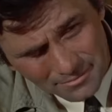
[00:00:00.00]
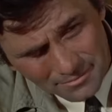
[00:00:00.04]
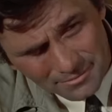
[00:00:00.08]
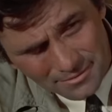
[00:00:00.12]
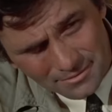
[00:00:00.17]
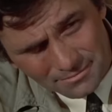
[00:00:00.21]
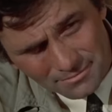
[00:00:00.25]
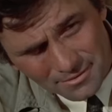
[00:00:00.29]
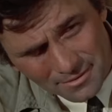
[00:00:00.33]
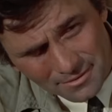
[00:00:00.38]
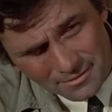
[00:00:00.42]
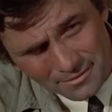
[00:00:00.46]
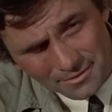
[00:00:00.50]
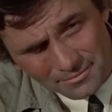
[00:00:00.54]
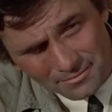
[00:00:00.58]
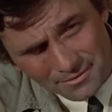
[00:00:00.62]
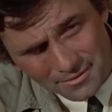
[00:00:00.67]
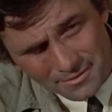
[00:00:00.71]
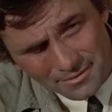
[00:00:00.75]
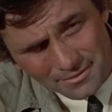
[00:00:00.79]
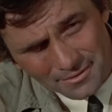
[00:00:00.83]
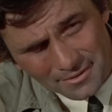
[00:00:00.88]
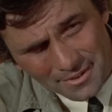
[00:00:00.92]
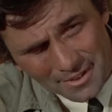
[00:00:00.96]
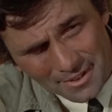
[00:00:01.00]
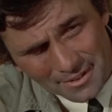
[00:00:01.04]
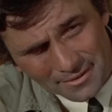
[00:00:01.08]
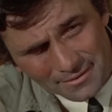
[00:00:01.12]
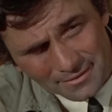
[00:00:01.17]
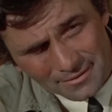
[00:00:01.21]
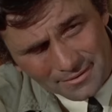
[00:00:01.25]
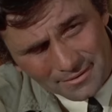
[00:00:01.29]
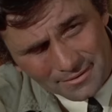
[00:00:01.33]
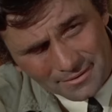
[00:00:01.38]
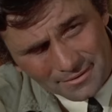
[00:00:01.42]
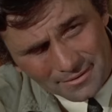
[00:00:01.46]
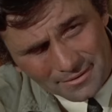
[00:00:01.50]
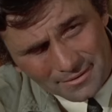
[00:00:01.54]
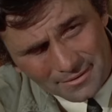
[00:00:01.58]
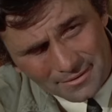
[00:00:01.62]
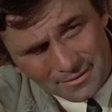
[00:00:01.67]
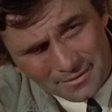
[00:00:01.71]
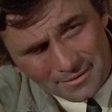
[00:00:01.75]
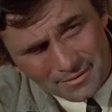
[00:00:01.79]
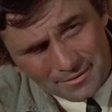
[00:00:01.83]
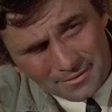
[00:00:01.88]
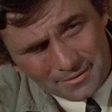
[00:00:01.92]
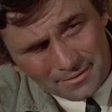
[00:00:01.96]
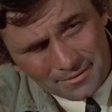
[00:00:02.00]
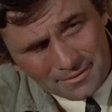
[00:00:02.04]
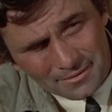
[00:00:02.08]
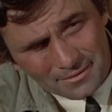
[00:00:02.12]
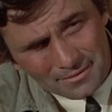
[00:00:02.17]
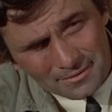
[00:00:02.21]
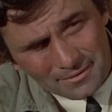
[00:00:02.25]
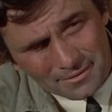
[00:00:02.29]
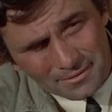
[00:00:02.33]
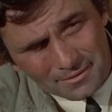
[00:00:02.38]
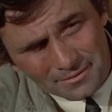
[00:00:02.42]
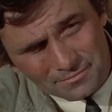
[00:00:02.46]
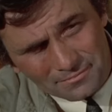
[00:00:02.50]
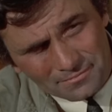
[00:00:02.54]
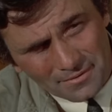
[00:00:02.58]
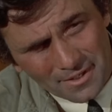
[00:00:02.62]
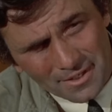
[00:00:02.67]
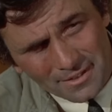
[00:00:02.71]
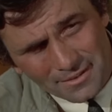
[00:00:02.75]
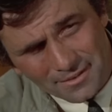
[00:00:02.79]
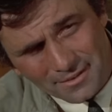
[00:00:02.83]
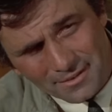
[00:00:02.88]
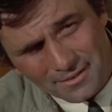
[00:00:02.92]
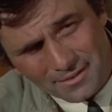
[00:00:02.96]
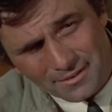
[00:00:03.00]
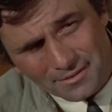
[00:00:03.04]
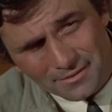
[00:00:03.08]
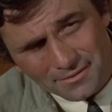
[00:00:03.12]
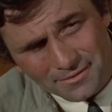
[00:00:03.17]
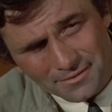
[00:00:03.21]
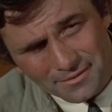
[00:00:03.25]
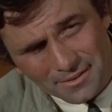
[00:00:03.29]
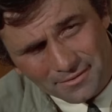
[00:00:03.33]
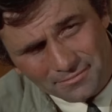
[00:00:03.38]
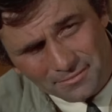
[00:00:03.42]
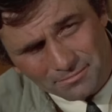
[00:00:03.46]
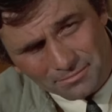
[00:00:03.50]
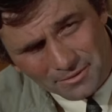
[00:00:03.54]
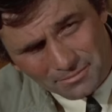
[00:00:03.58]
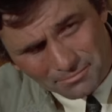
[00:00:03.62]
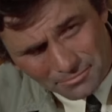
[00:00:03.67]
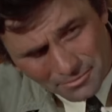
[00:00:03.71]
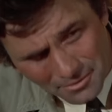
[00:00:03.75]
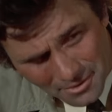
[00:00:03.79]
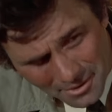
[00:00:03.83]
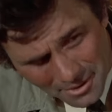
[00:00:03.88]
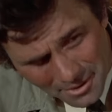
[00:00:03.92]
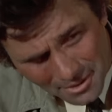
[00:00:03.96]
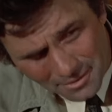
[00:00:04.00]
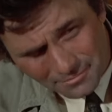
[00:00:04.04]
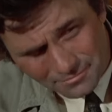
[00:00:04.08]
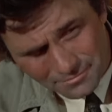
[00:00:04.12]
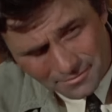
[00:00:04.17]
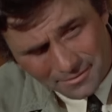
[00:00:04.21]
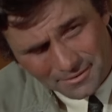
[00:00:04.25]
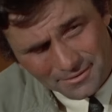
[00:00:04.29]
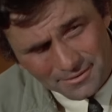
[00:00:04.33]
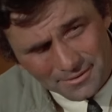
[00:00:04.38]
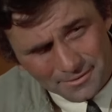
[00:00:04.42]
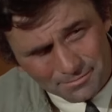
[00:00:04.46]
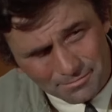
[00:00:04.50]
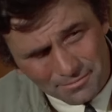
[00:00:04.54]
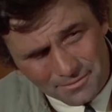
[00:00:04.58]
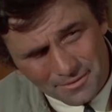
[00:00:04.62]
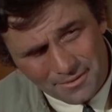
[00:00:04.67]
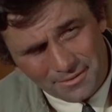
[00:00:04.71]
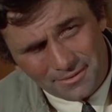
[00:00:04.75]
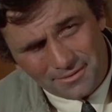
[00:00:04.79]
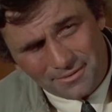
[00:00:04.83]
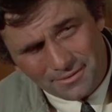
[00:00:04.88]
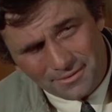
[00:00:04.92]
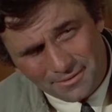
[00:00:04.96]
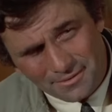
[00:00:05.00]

I was wondering whether or not you could find it in yourself to be more helpful at this point.